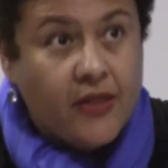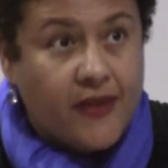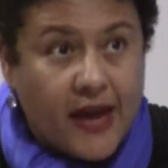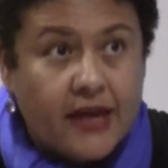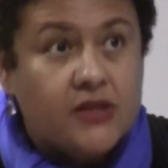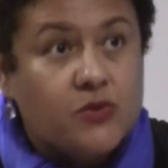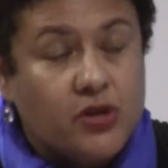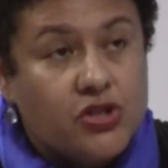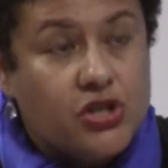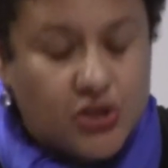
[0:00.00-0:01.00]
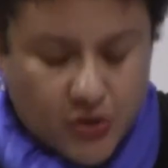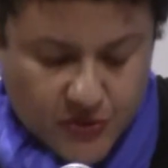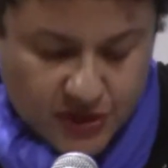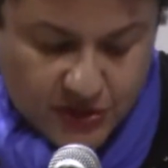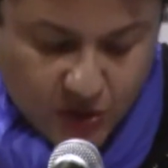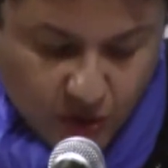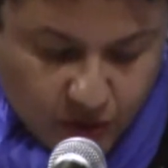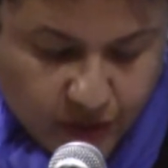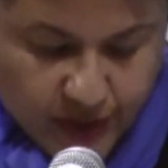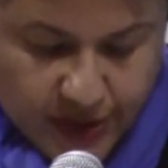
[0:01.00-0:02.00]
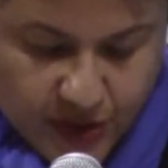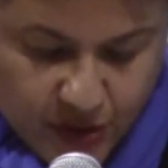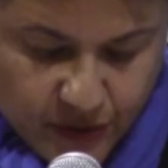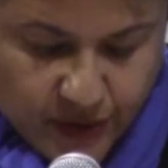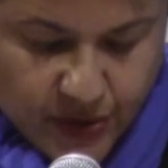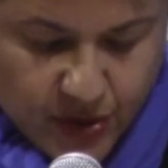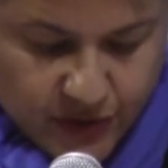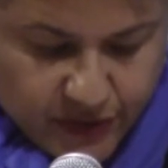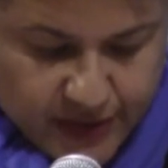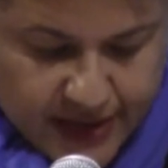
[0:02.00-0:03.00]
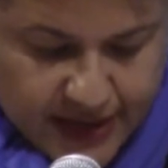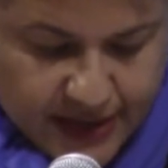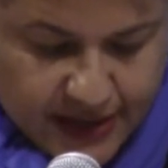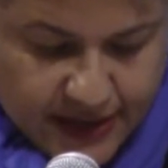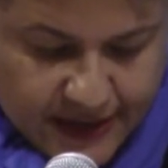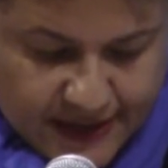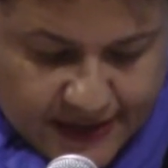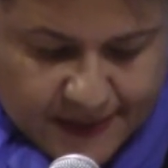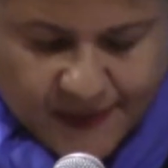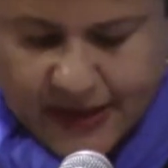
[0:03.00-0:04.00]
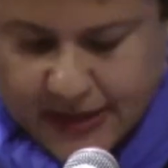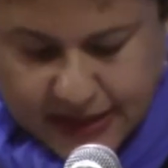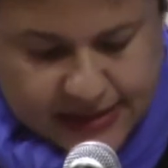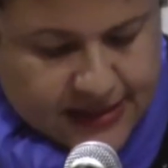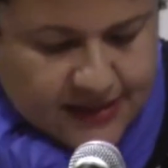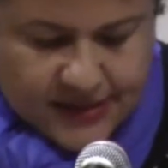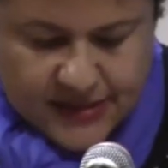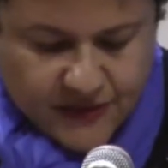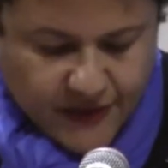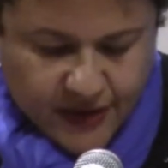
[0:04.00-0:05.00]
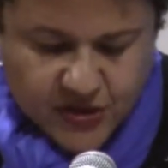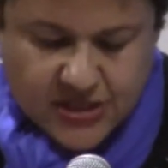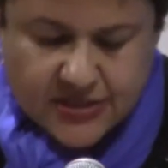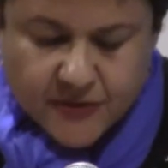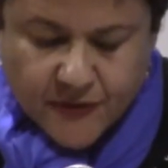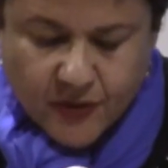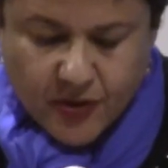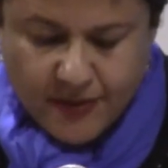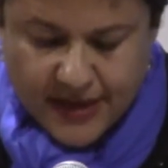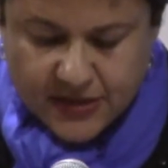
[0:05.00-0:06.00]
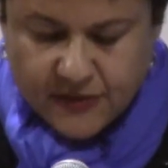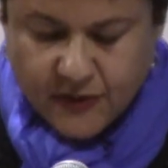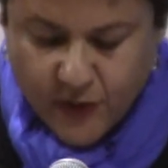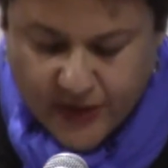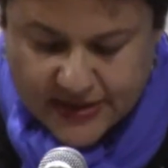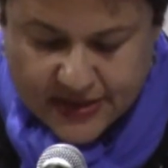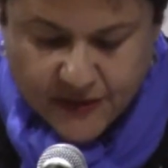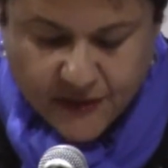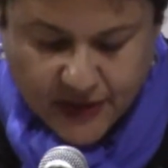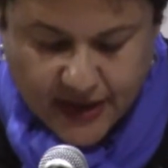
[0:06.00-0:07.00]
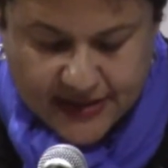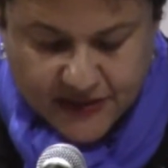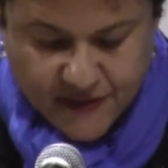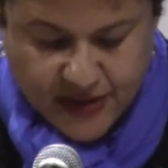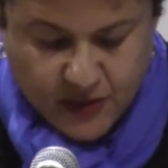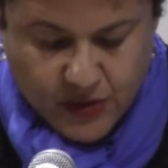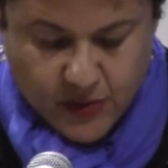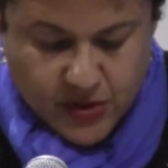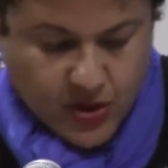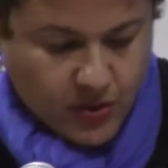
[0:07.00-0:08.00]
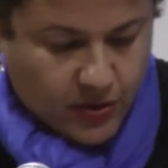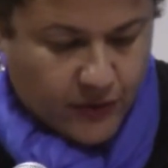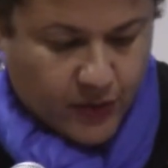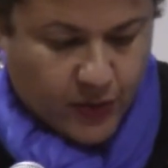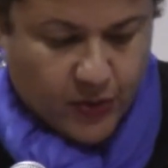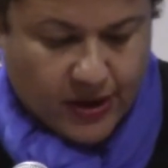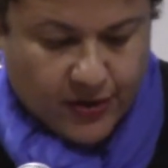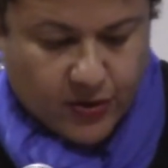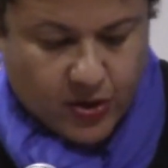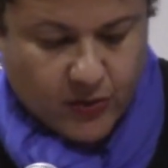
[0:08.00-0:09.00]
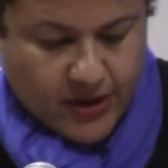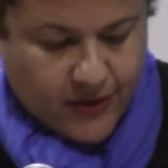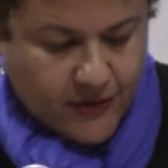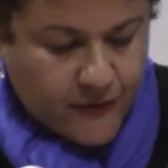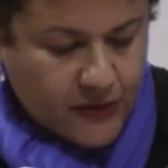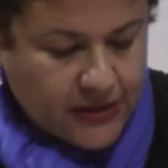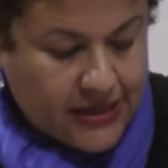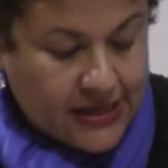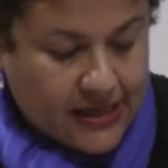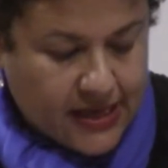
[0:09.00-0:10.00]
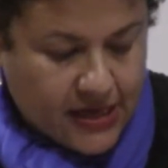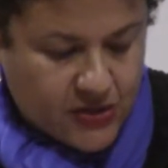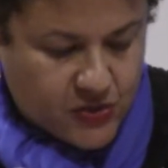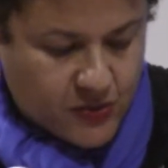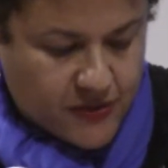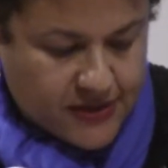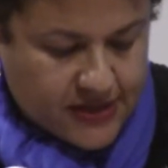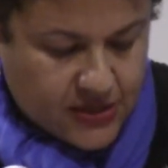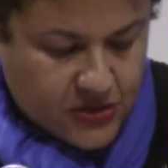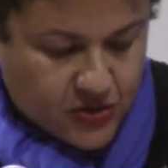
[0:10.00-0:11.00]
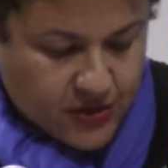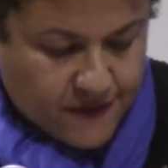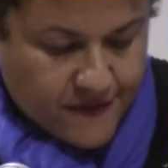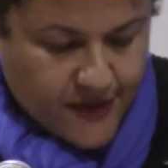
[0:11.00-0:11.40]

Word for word: That is what she shows us over and over and over again. In nineteen sixty-five, she is in full command of the voice and philosophy we would know her for throughout her career, and fully engaged with this history.